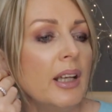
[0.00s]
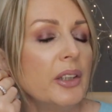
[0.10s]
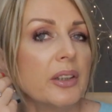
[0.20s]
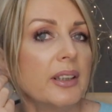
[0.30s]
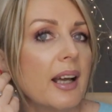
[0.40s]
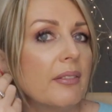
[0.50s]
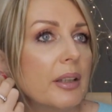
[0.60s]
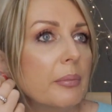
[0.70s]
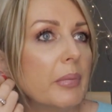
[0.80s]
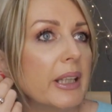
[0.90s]
You can have
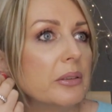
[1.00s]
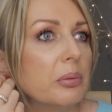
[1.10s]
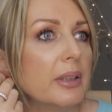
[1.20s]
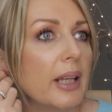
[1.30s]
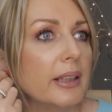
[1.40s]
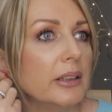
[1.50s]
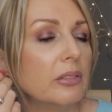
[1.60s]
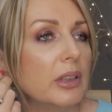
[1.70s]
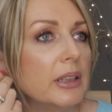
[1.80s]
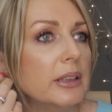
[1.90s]
it made with
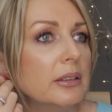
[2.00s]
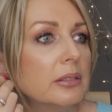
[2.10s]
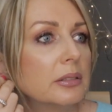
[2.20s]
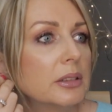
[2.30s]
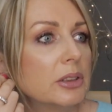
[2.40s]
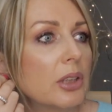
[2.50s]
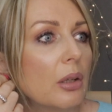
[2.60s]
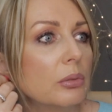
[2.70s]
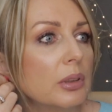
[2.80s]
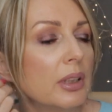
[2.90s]
any really
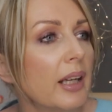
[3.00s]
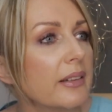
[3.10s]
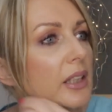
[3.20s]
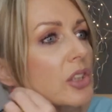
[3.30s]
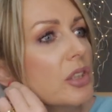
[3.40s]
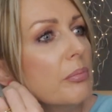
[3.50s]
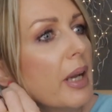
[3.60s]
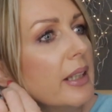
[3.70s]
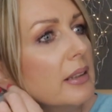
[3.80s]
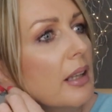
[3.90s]
stone. I think she
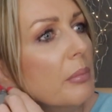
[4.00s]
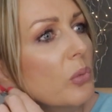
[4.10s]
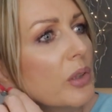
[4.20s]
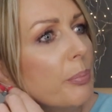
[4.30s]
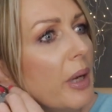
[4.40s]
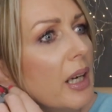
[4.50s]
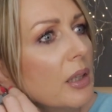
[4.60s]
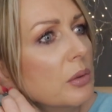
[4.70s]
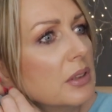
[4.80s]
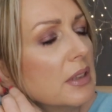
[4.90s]
made them with
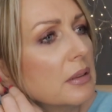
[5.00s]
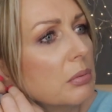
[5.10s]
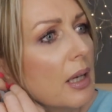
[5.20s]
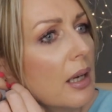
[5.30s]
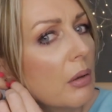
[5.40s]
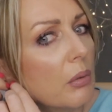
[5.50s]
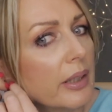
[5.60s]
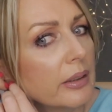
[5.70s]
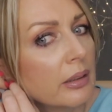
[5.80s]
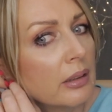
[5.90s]
pearls as well
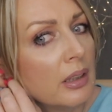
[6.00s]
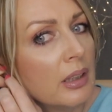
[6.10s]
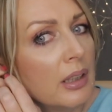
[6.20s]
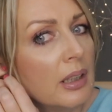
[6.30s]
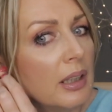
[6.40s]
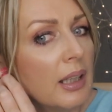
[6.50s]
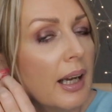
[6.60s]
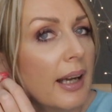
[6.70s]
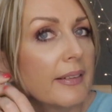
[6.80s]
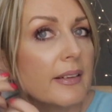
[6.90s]
and
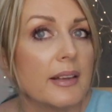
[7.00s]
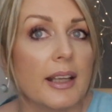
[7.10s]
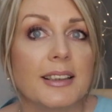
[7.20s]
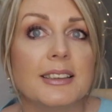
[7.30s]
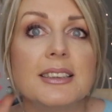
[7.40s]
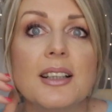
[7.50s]
other things.